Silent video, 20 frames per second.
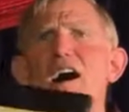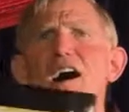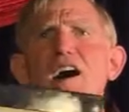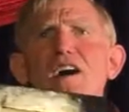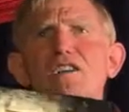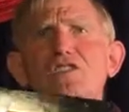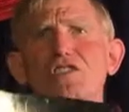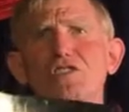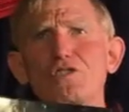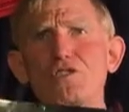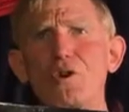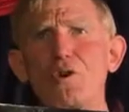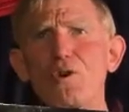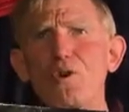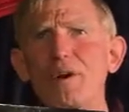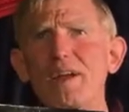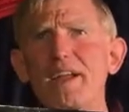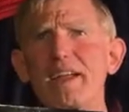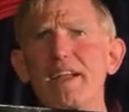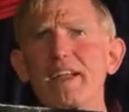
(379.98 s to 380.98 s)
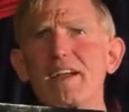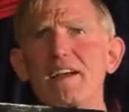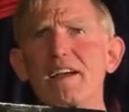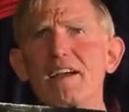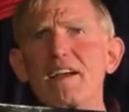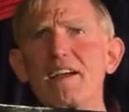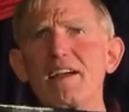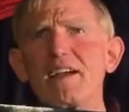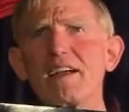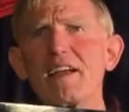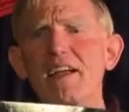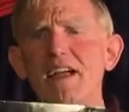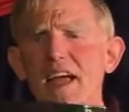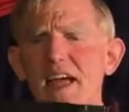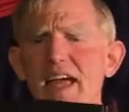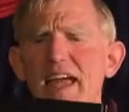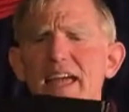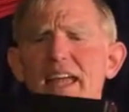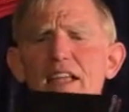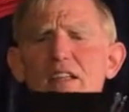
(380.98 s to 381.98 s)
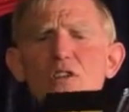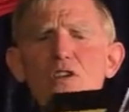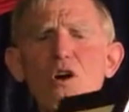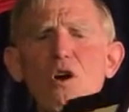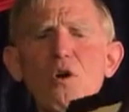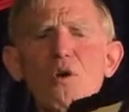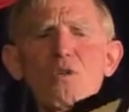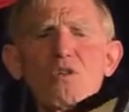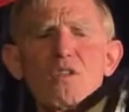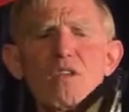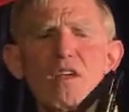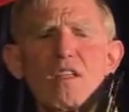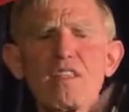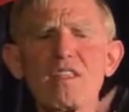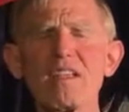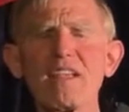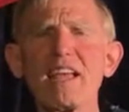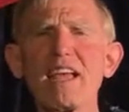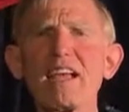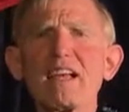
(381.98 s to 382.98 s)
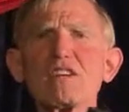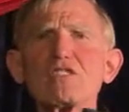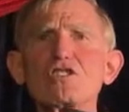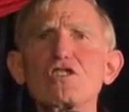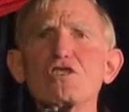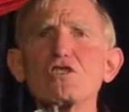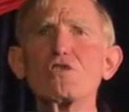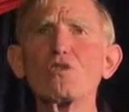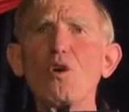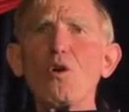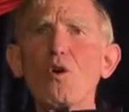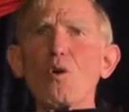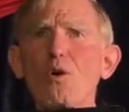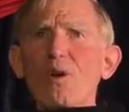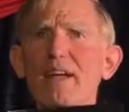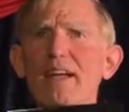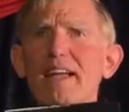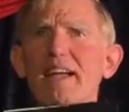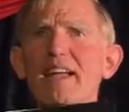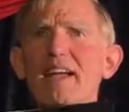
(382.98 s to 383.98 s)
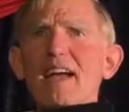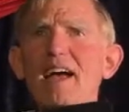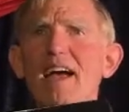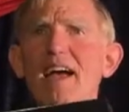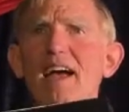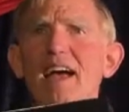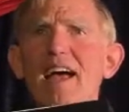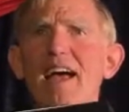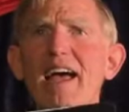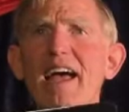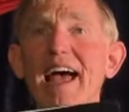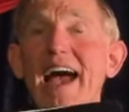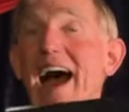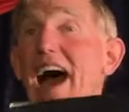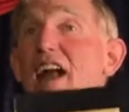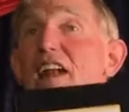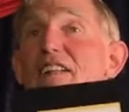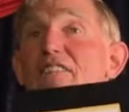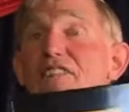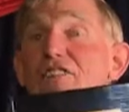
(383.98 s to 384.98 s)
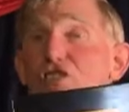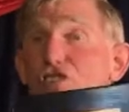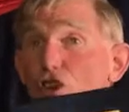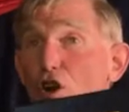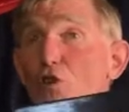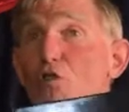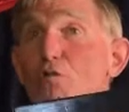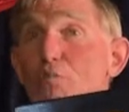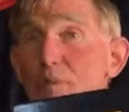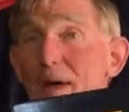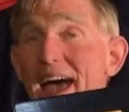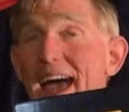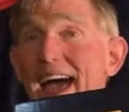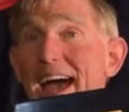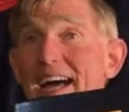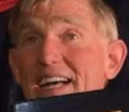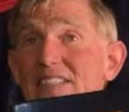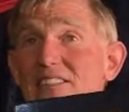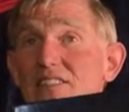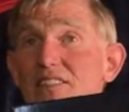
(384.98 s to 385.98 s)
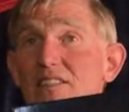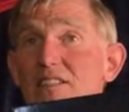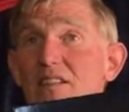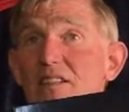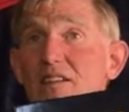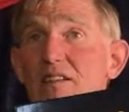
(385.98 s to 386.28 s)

a story. He told the king a story out of his own past.